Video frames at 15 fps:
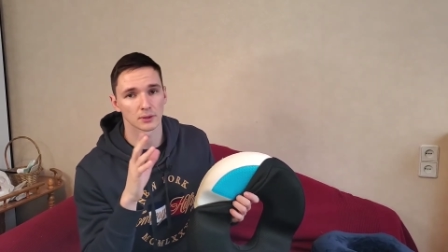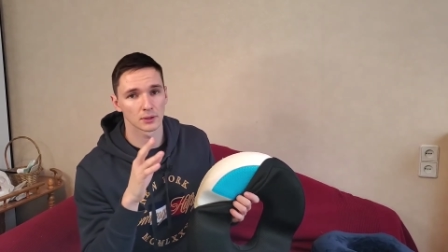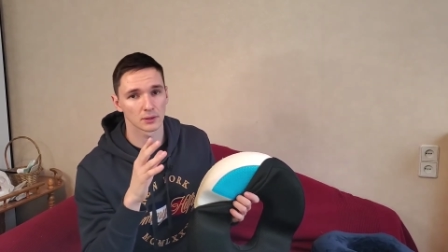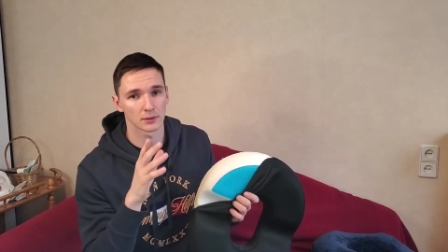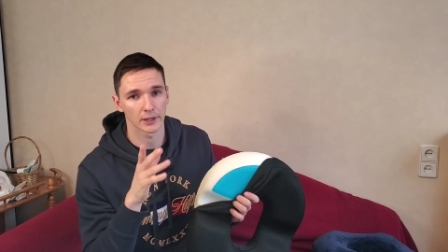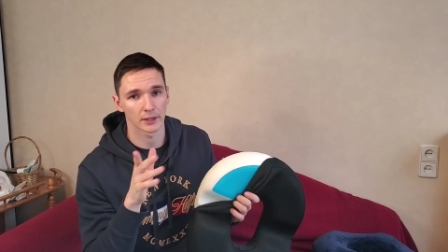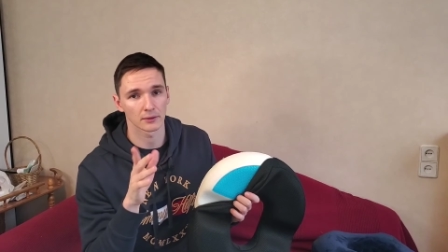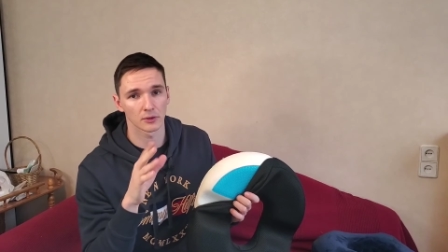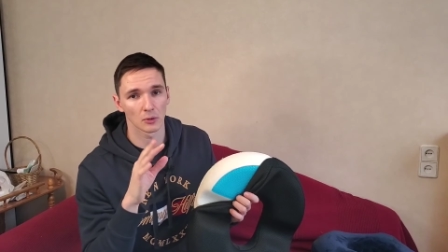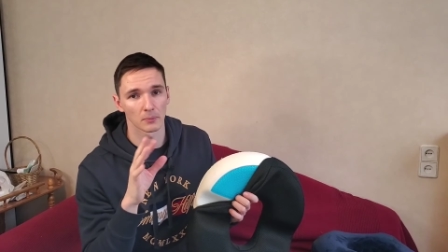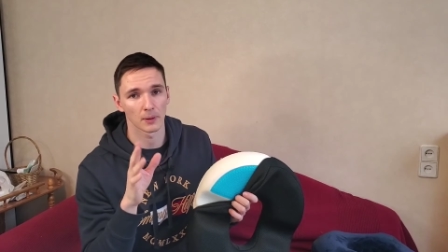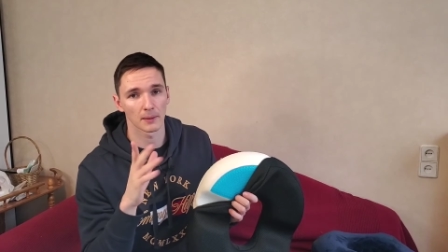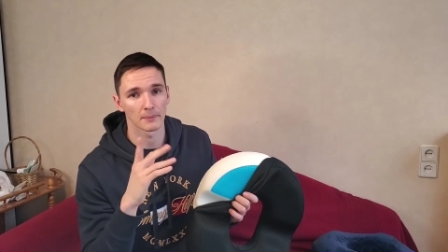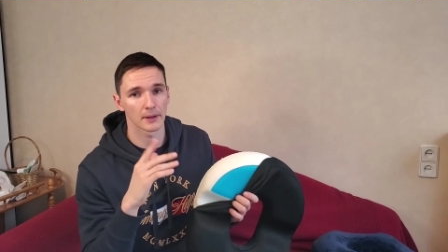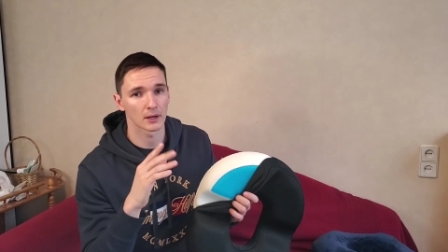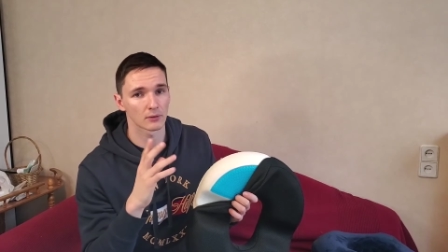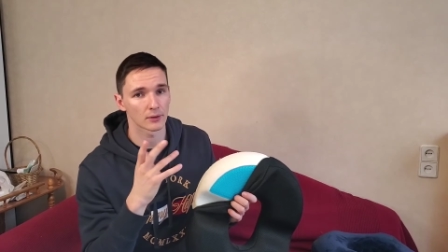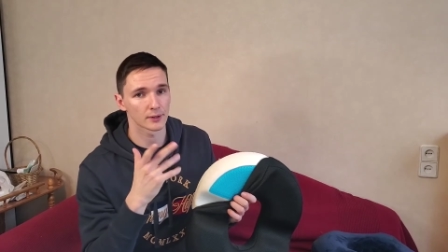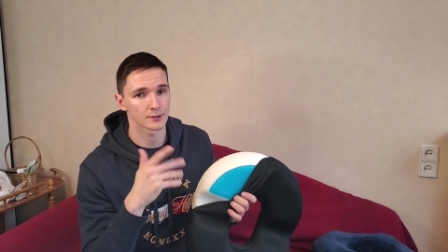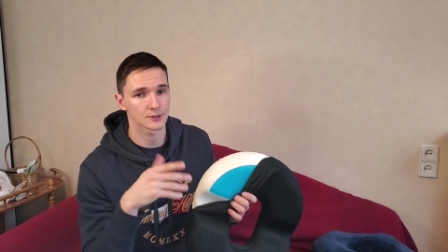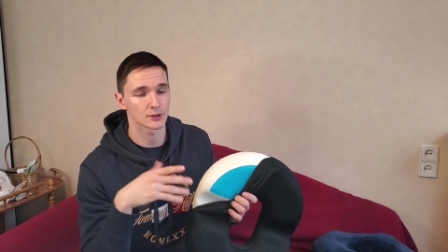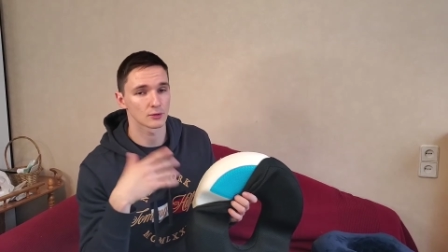uh, like your bum
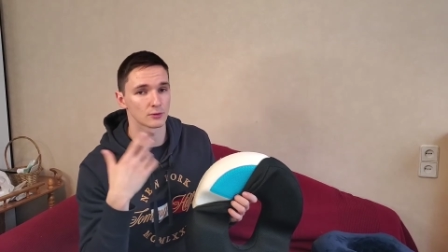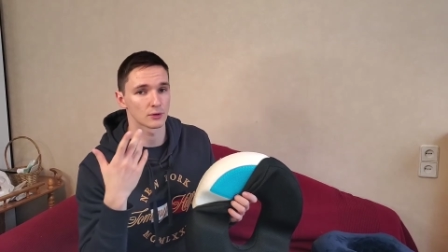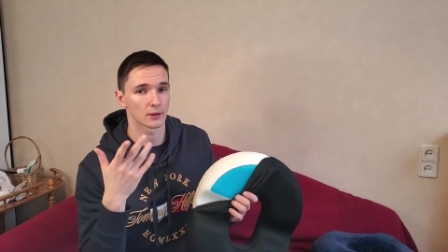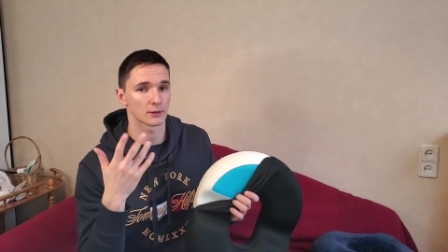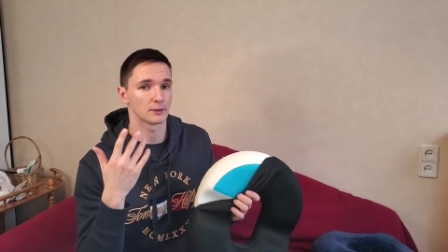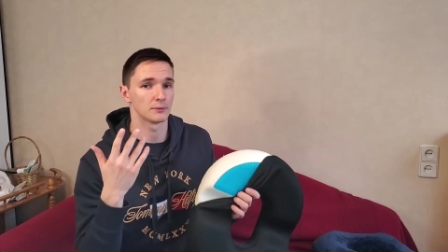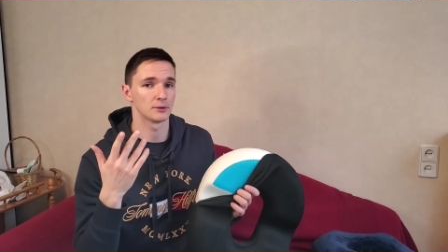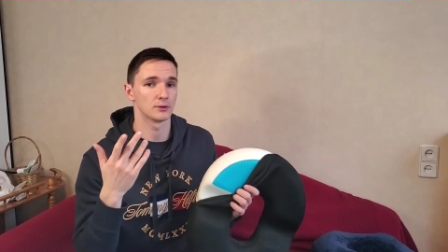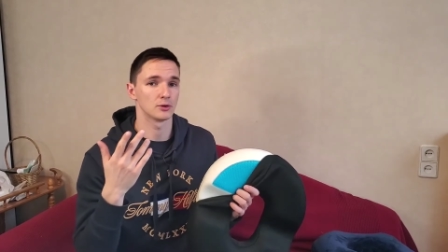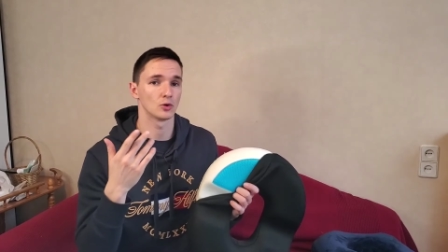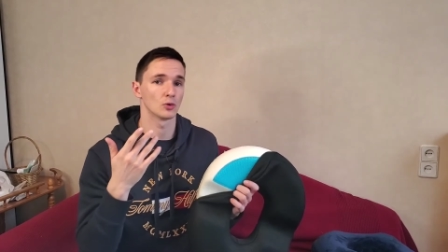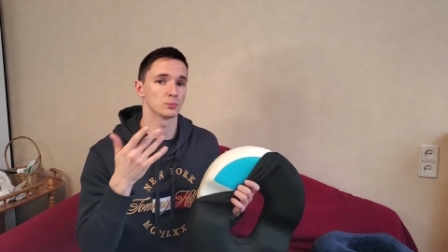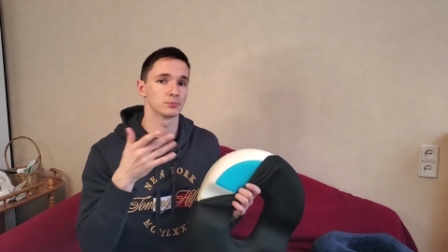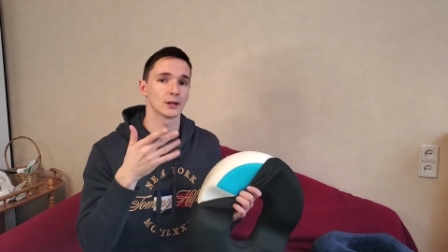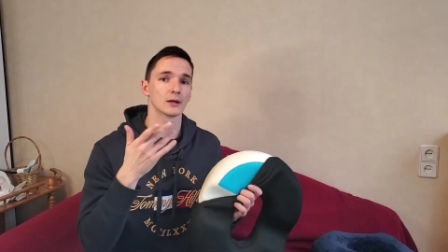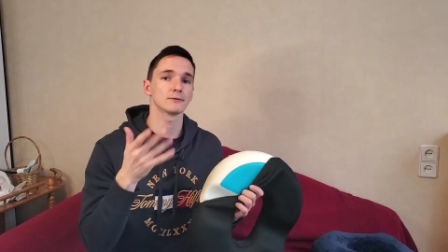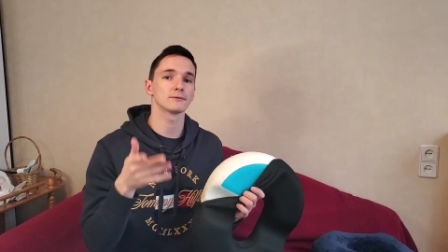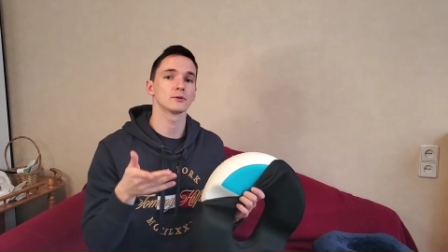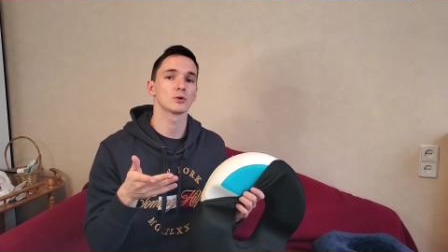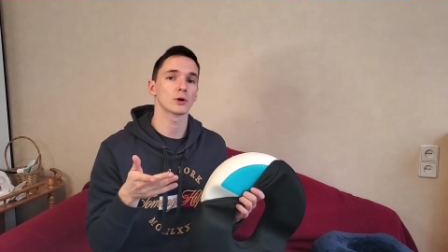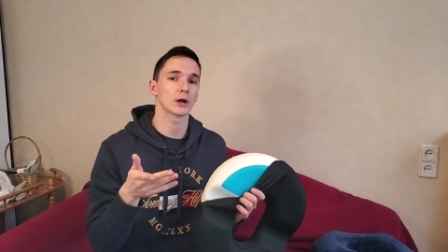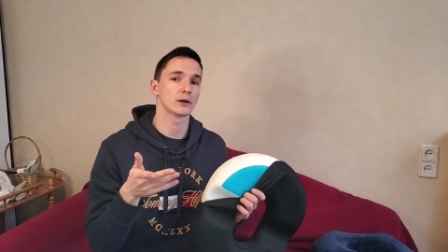area, so you, your blood
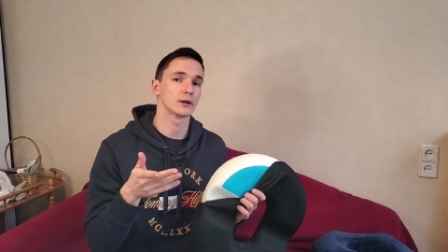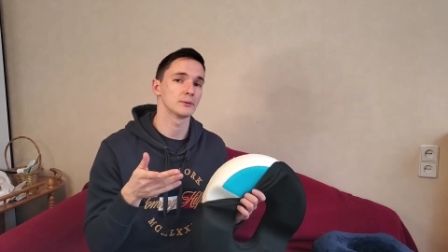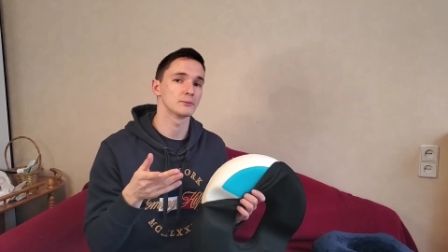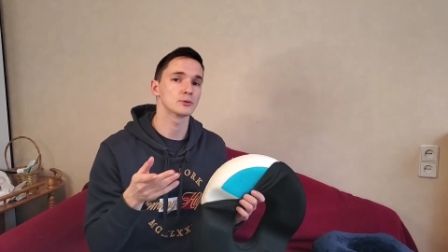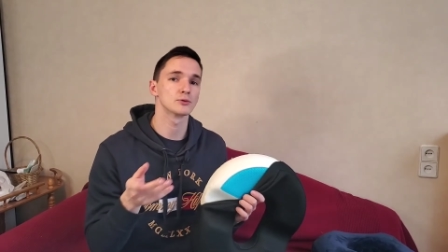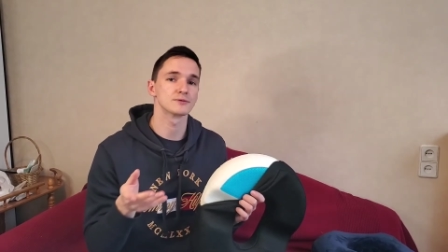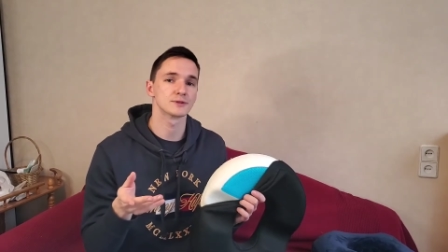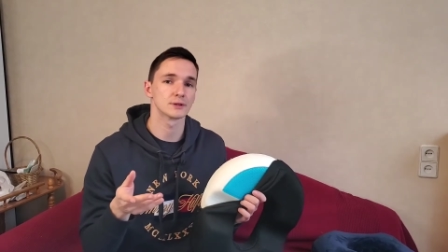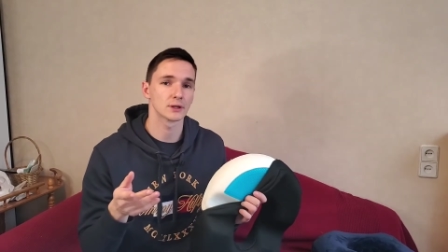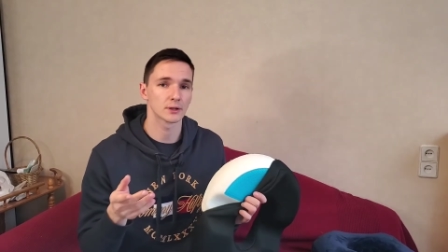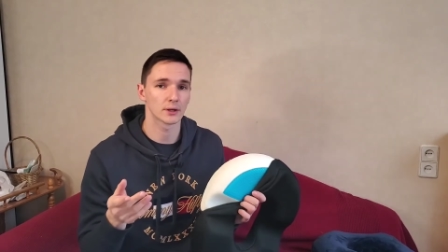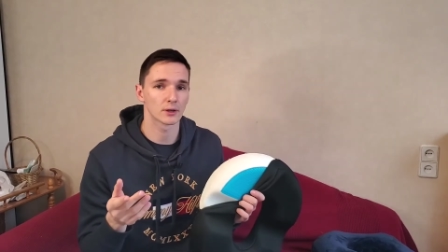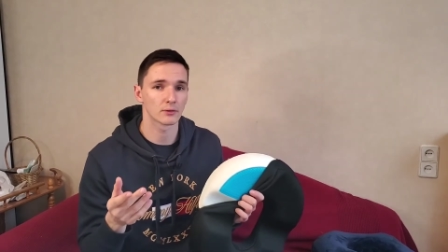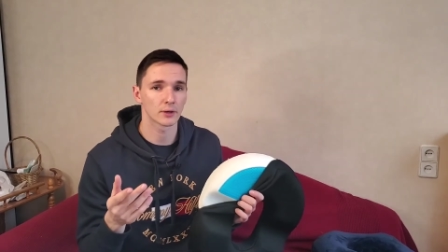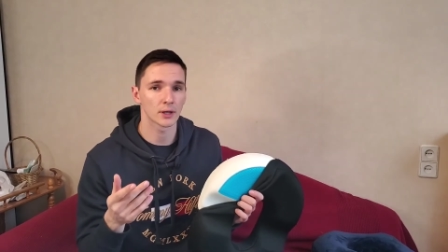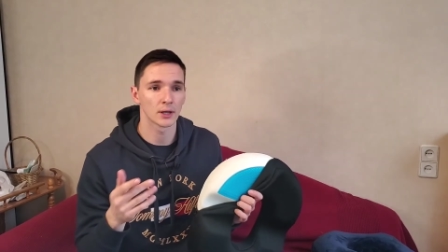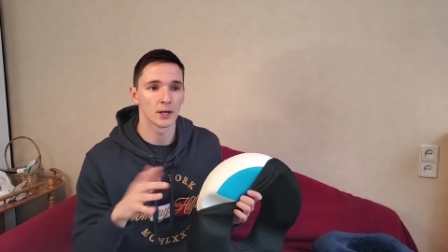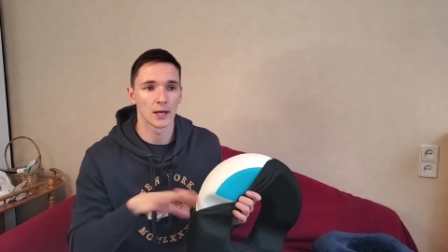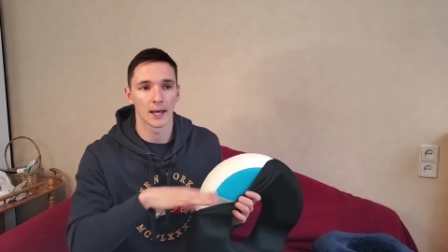flow kind of improves in that area,